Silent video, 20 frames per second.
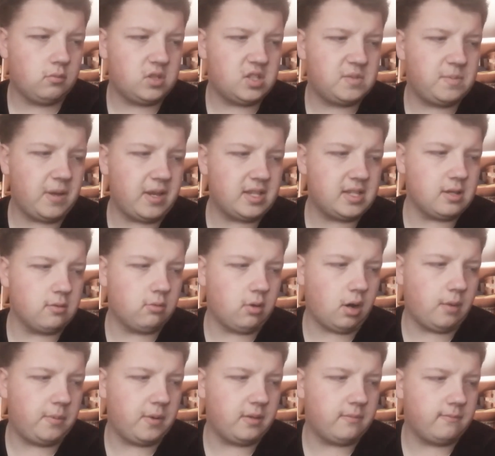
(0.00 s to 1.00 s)
speak to
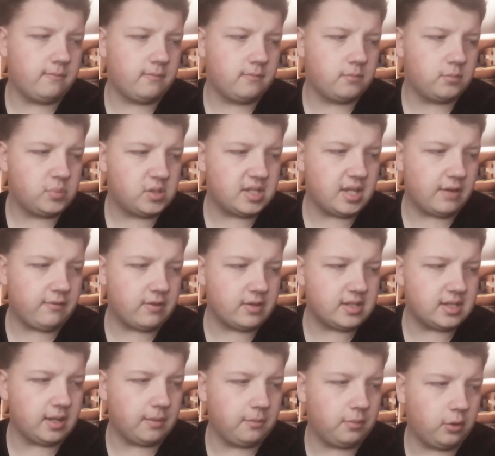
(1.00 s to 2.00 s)
Rob and stuff
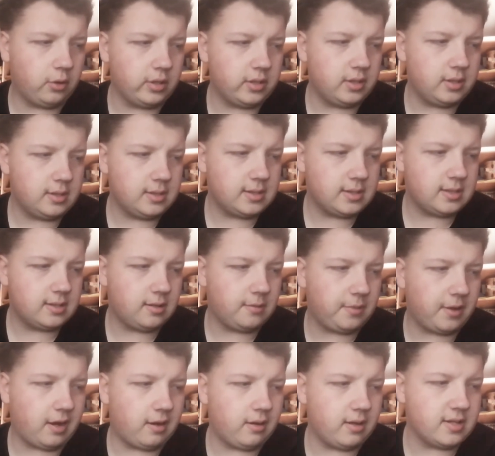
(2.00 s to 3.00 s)
at some point
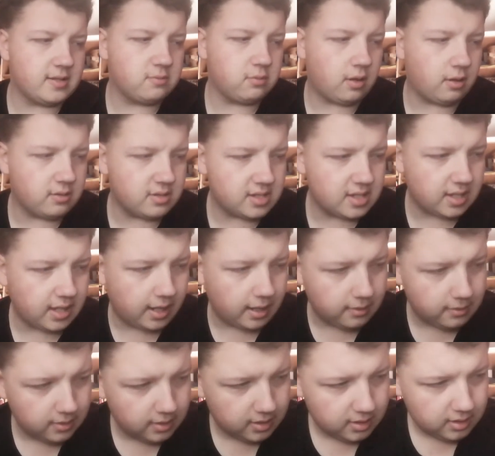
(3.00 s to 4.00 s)
about it as well, so
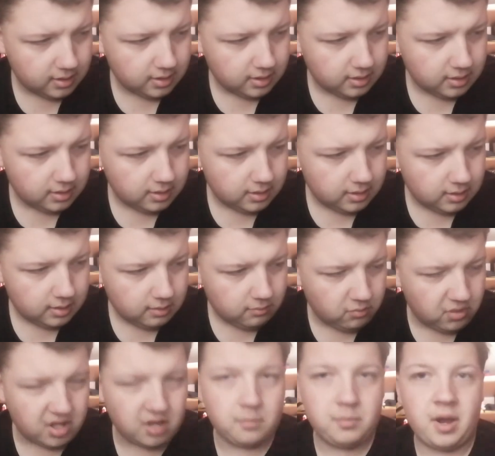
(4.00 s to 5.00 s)
that
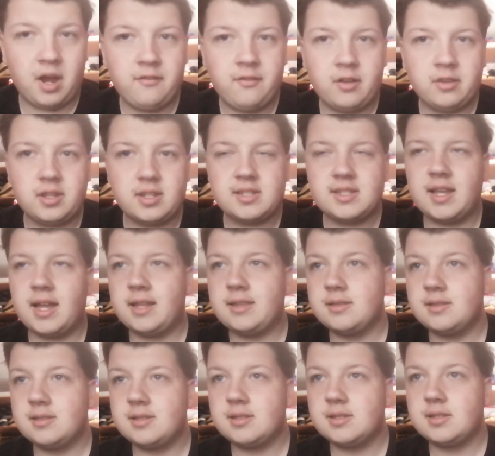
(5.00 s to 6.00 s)
we can both
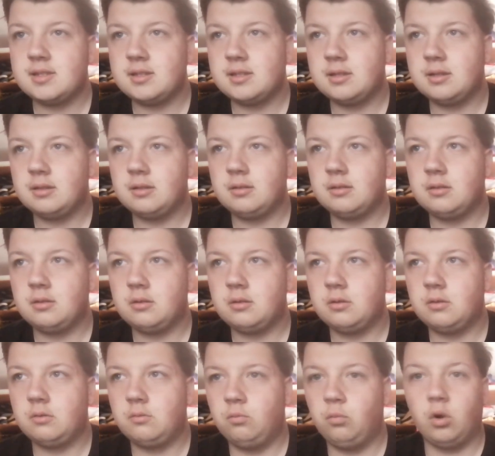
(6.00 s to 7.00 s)
understand
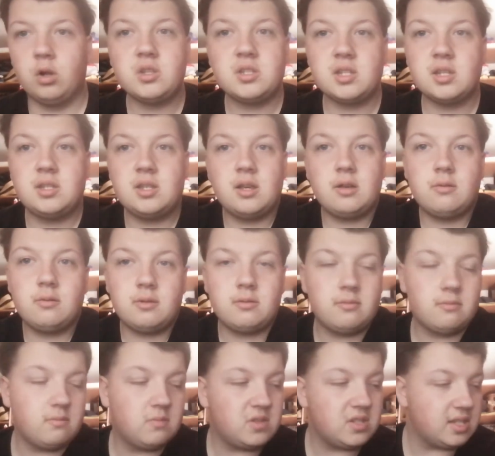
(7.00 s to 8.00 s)
what to do
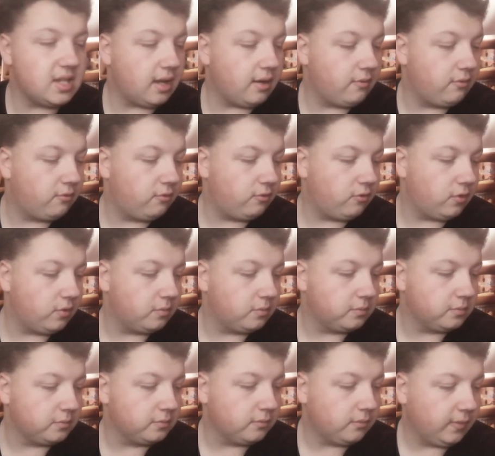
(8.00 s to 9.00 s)
and stuff.
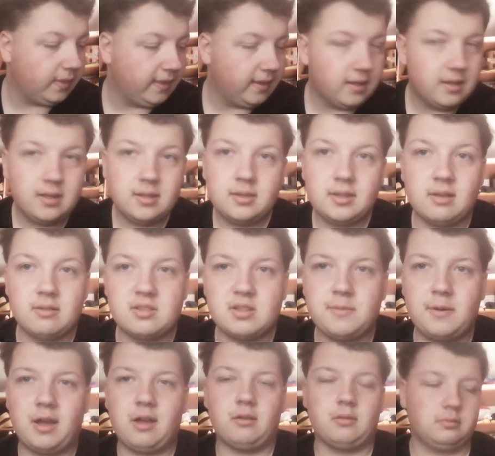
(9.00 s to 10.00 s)
There was
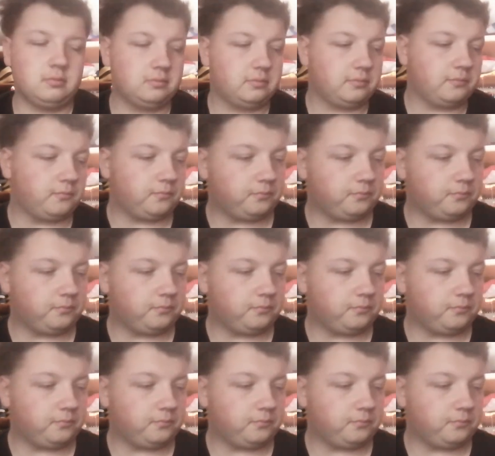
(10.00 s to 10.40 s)
about